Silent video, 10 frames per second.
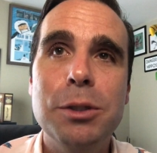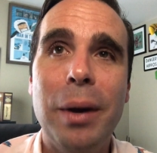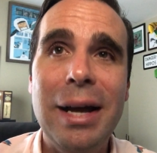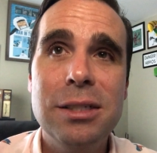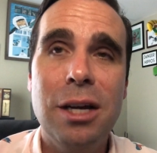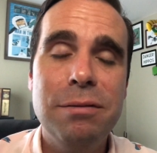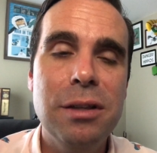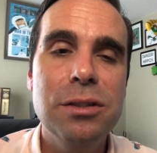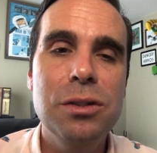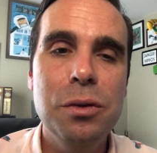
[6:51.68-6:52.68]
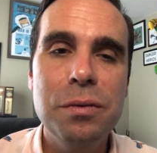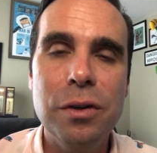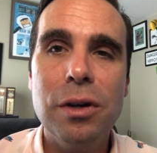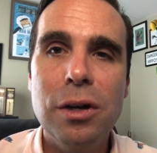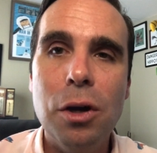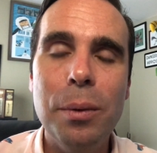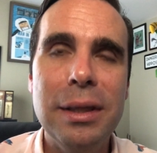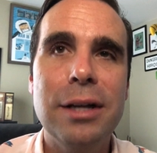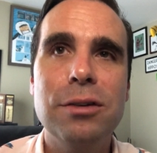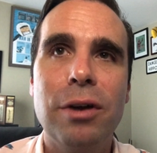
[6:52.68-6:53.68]
hats off to the zoo for
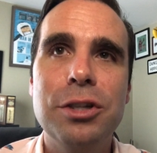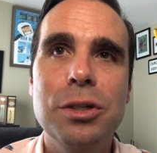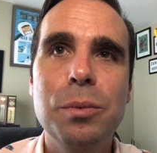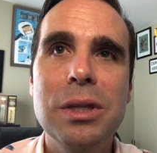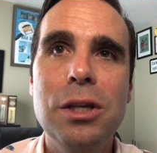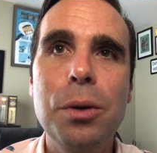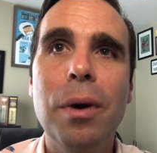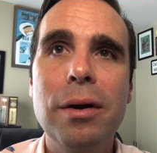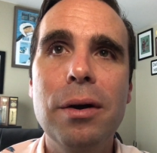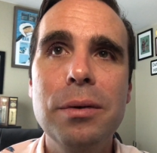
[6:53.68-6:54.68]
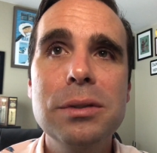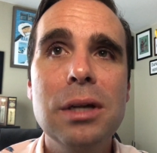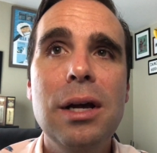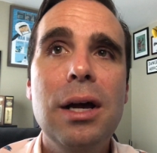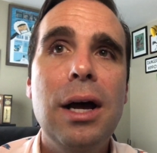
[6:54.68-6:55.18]
going that direction with the QR codes.